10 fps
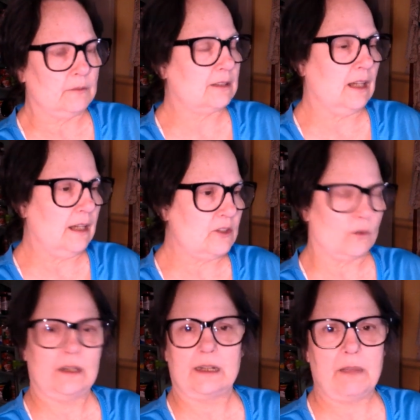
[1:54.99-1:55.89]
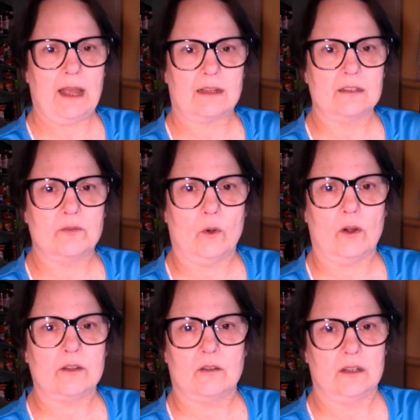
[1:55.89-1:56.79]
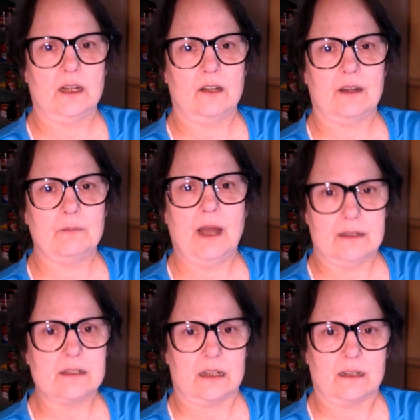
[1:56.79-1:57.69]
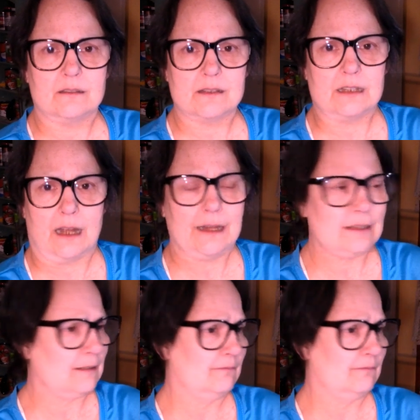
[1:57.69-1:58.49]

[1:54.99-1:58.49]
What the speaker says: Scud's running back and forth. You can hear him hunting tonight.